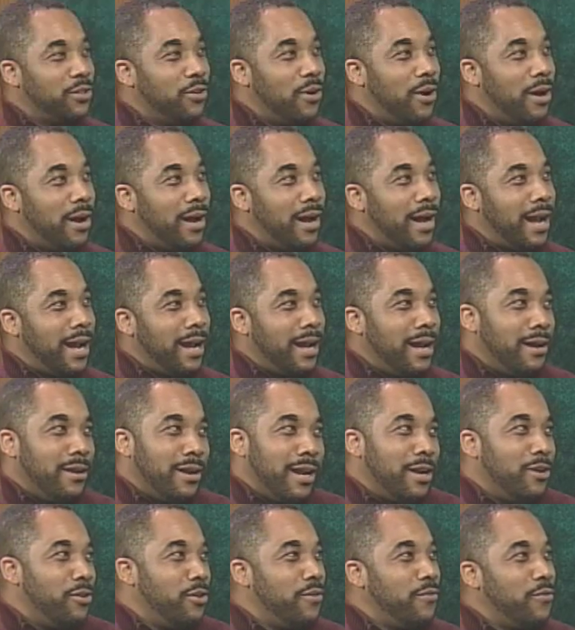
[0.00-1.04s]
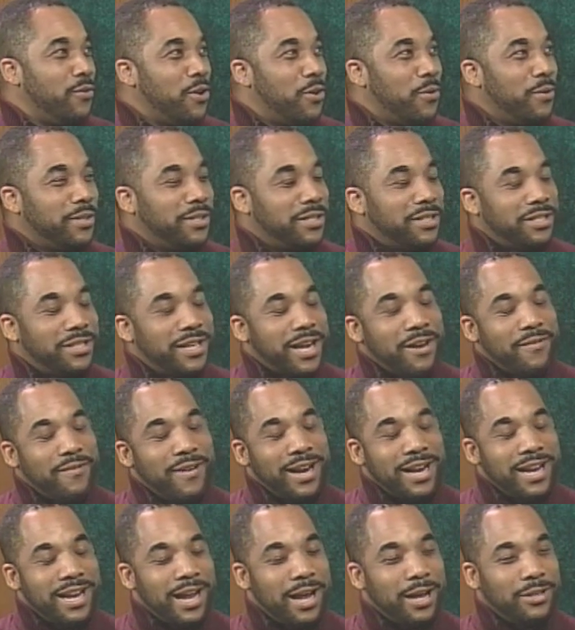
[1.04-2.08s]
I don't even know what to say
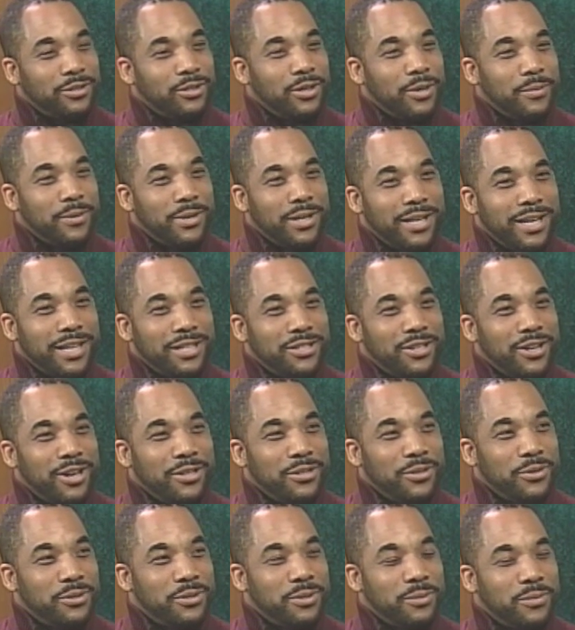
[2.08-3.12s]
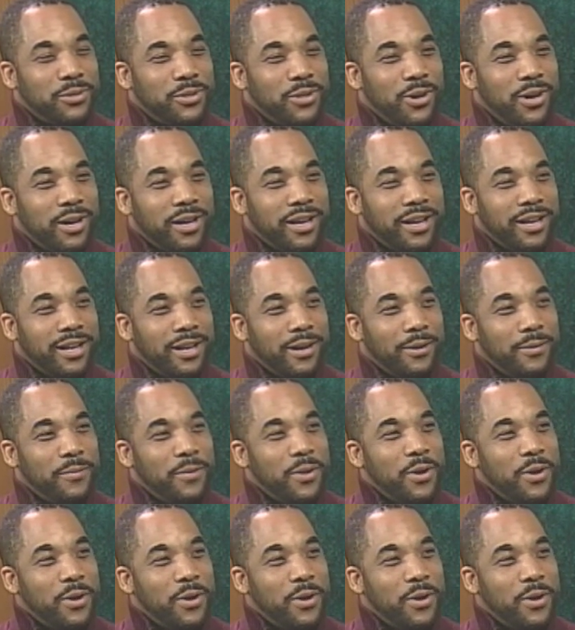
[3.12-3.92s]
right now, so I'm going to let y'all do some talking.